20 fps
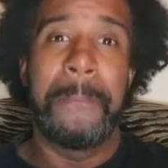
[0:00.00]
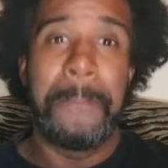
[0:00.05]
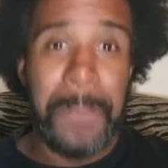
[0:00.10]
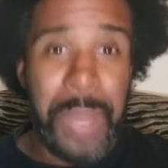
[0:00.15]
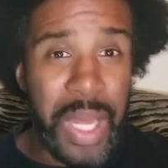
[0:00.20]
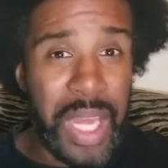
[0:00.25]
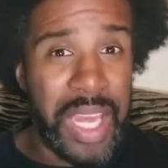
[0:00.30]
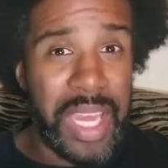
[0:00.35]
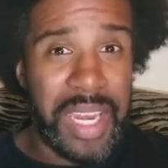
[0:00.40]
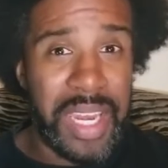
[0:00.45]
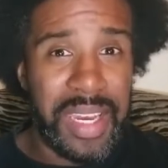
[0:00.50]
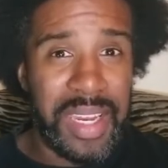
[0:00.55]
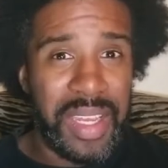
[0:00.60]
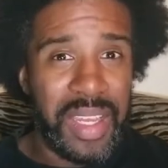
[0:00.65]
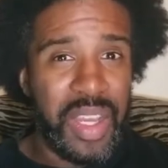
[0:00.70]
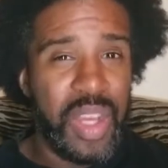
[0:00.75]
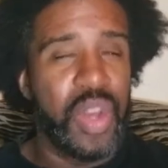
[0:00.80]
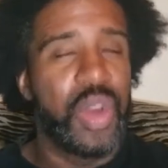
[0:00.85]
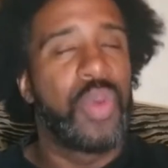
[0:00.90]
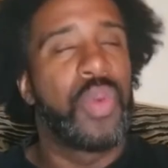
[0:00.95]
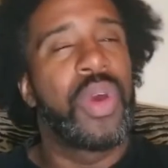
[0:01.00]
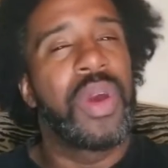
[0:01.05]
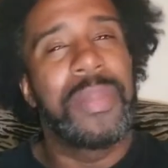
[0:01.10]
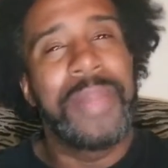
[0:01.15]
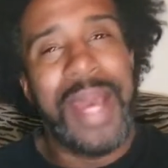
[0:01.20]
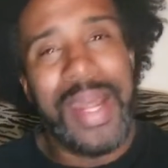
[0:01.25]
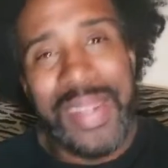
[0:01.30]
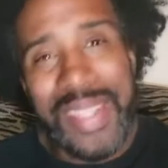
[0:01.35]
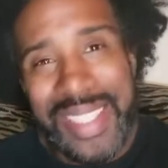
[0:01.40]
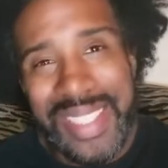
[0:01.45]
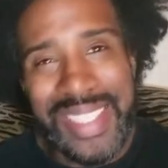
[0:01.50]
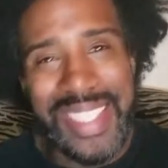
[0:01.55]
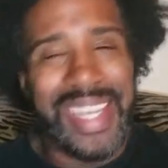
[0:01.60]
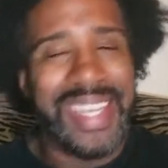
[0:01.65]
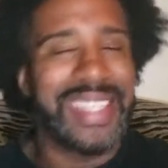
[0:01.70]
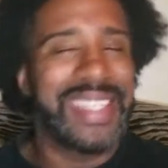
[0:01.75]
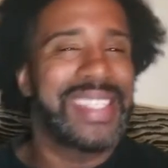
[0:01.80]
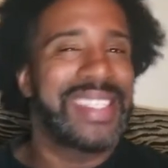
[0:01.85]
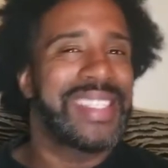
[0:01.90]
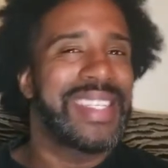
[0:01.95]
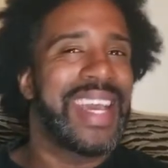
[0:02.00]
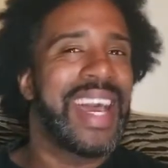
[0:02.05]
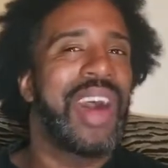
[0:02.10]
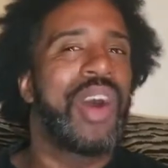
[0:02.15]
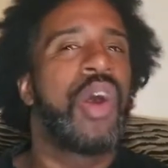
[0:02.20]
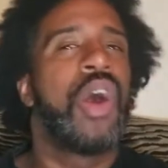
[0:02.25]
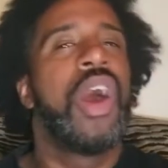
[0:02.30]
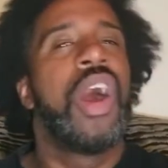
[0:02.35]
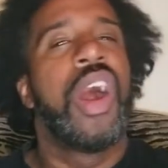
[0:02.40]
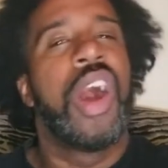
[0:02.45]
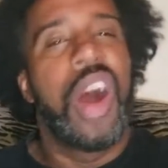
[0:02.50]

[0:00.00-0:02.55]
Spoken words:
but we're about to check this out.